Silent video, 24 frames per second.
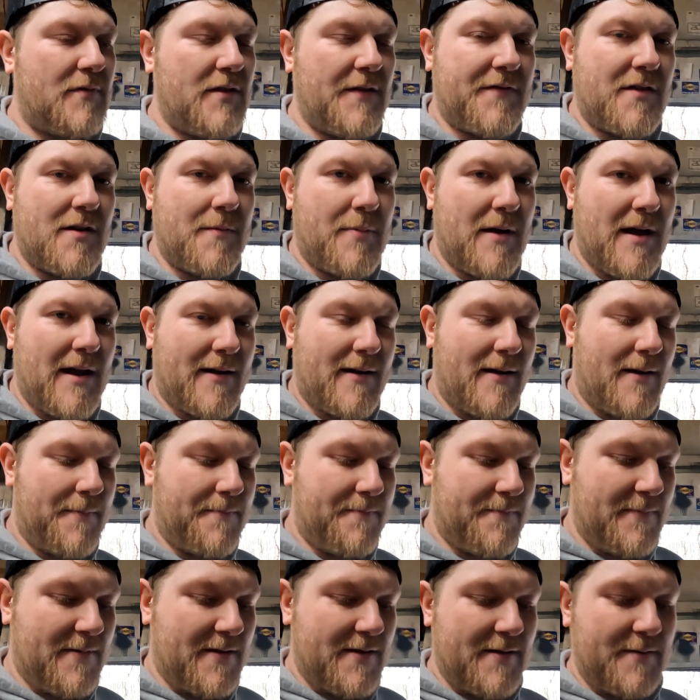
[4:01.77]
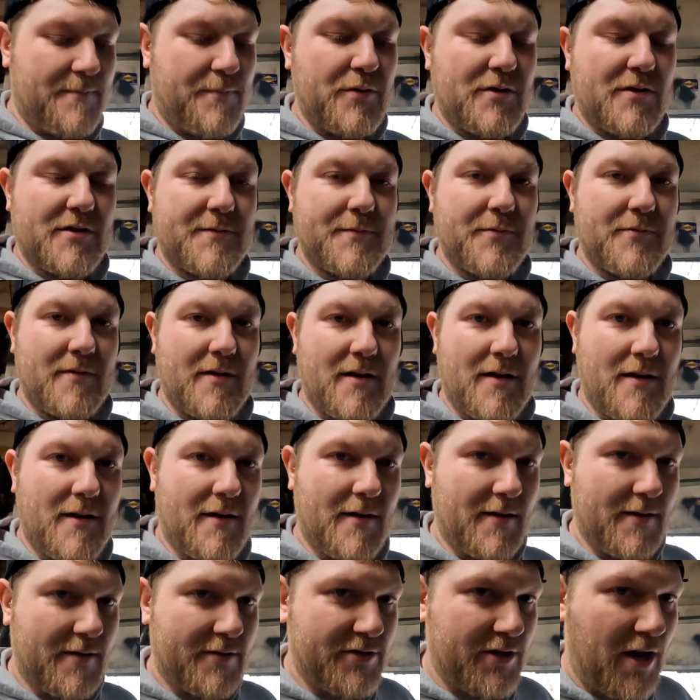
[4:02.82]
lifted it back up, put
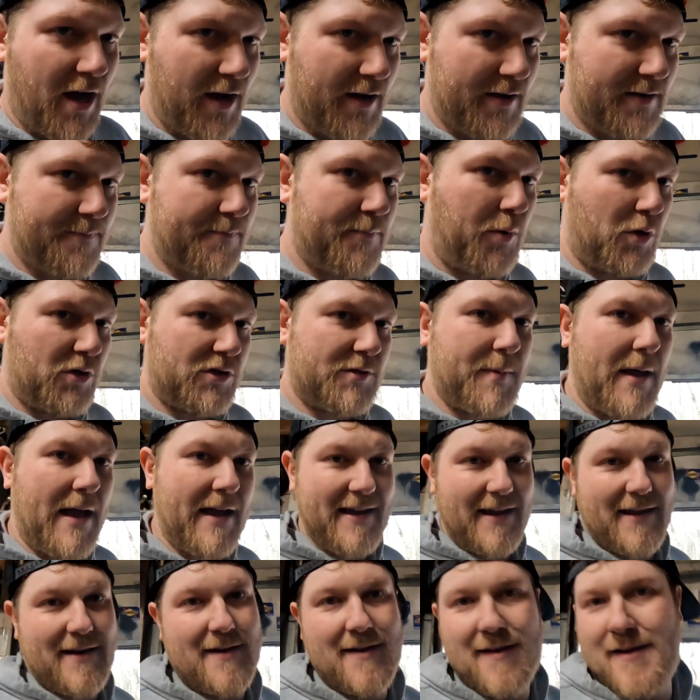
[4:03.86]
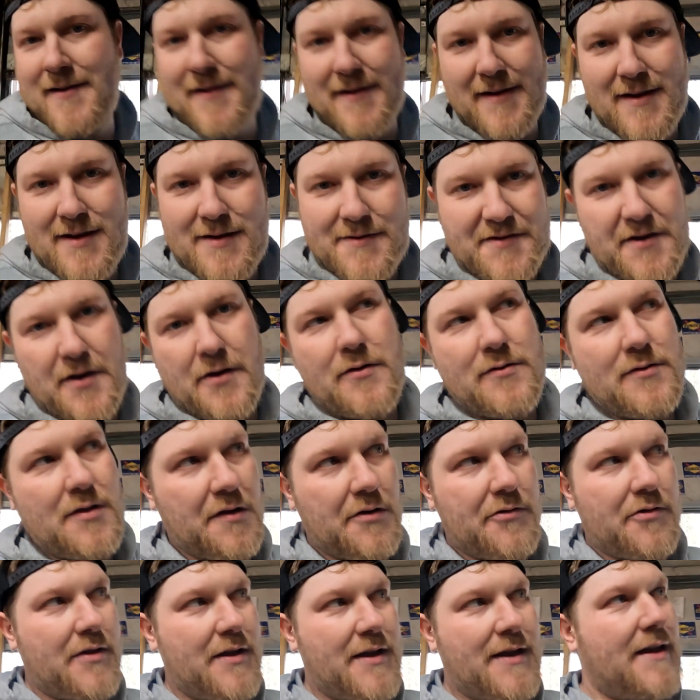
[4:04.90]
the shock bolts back in. So
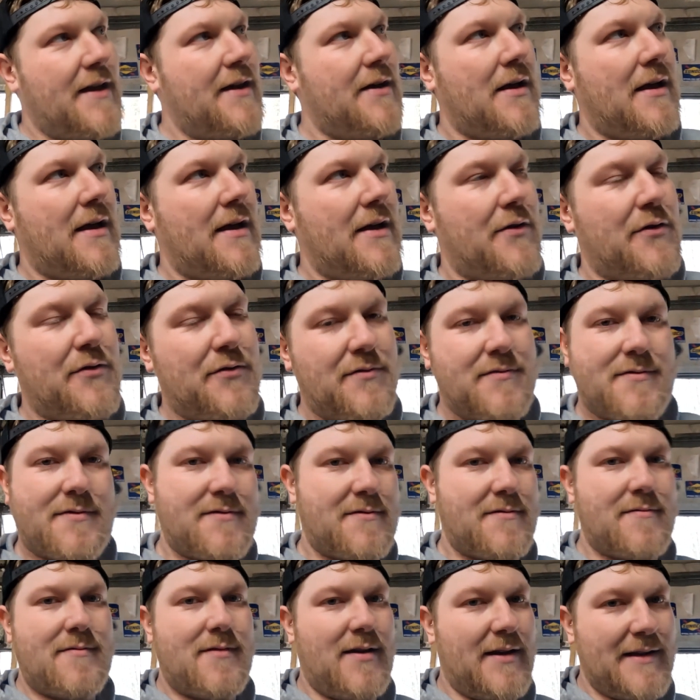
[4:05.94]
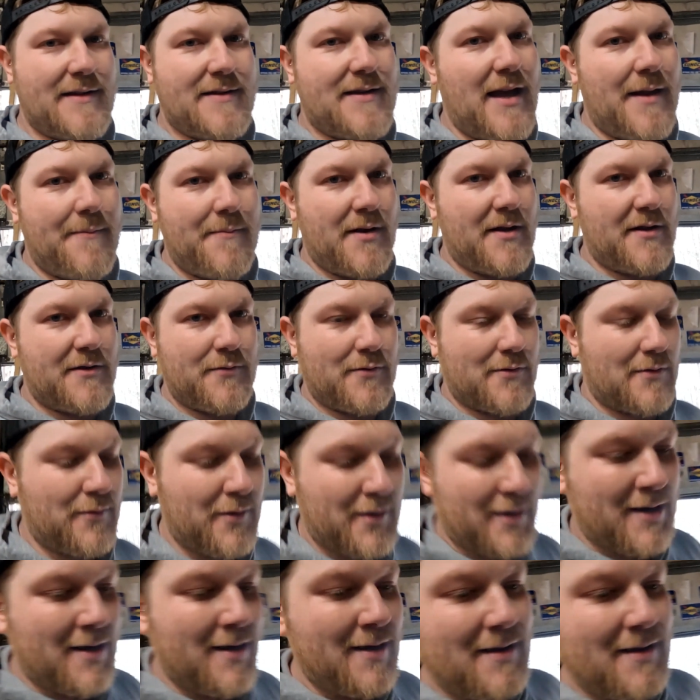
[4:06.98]
literally it was like 10 minutes worth of work,